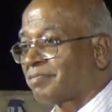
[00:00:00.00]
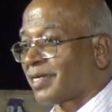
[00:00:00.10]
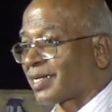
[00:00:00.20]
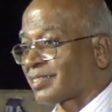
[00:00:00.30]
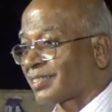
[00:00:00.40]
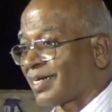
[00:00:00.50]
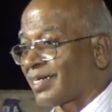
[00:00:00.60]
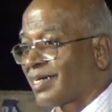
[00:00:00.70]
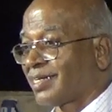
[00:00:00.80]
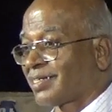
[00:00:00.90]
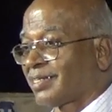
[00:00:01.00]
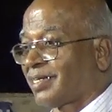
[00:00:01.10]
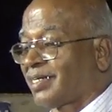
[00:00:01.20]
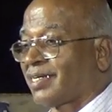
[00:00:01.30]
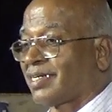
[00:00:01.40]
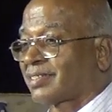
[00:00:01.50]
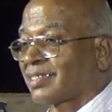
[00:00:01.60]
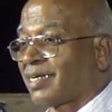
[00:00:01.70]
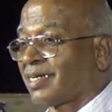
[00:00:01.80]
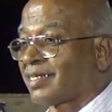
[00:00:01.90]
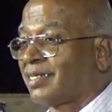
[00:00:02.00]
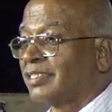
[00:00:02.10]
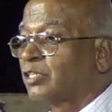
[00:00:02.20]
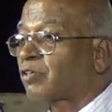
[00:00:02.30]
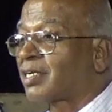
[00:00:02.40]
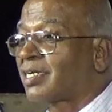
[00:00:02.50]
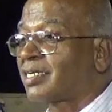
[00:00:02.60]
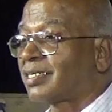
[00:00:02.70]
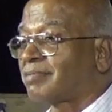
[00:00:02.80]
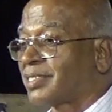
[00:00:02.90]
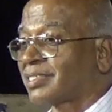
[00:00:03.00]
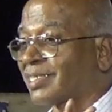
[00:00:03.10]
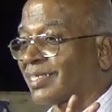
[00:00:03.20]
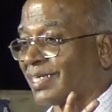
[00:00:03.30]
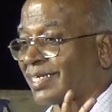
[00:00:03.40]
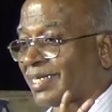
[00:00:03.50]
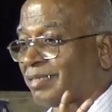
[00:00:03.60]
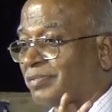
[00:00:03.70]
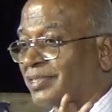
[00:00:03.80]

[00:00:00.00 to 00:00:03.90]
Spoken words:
whereas IIT, IISc had 1200 basic at that time.